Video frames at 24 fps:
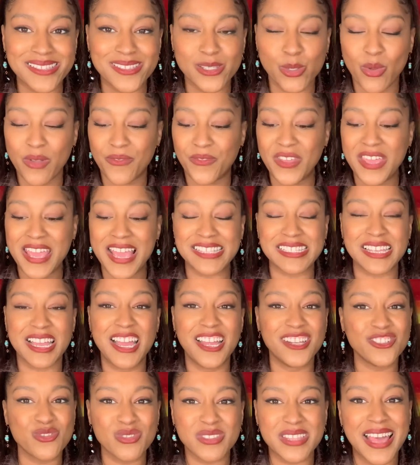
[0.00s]
So if he has
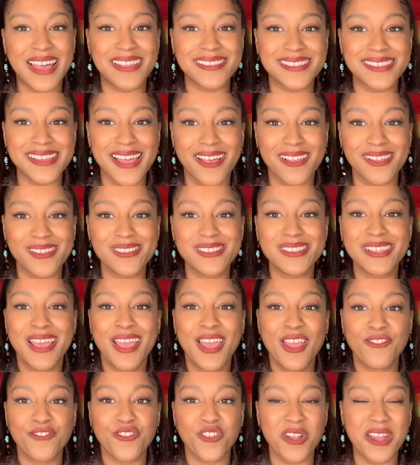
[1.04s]
$100,000
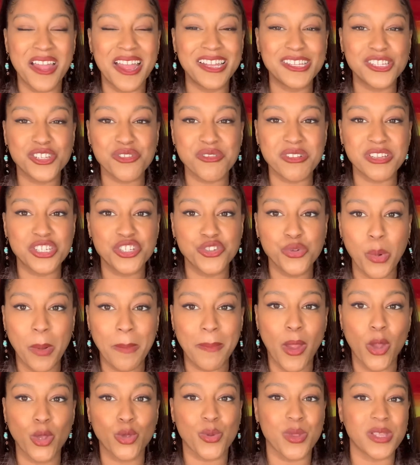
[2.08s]
for underinsured
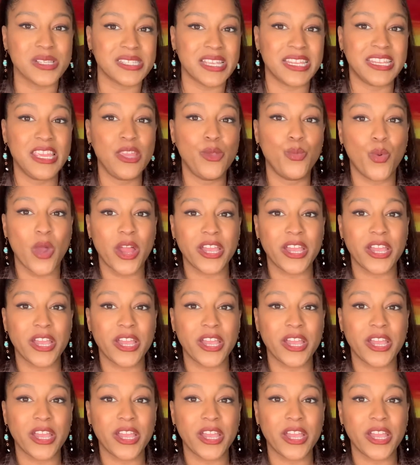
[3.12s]
motorists and he